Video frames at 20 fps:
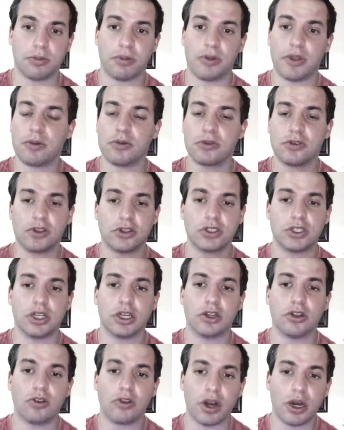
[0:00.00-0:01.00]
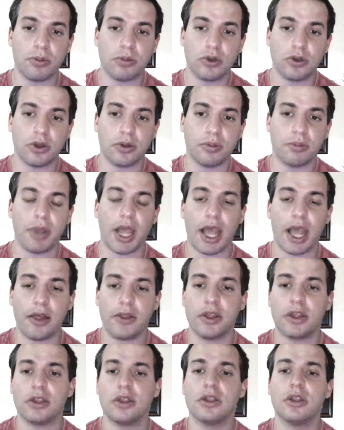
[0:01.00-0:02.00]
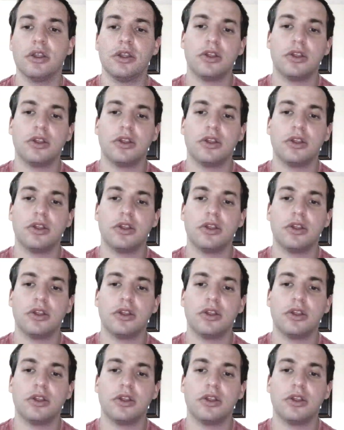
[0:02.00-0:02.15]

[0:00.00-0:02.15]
And that was such an incredible, compelling,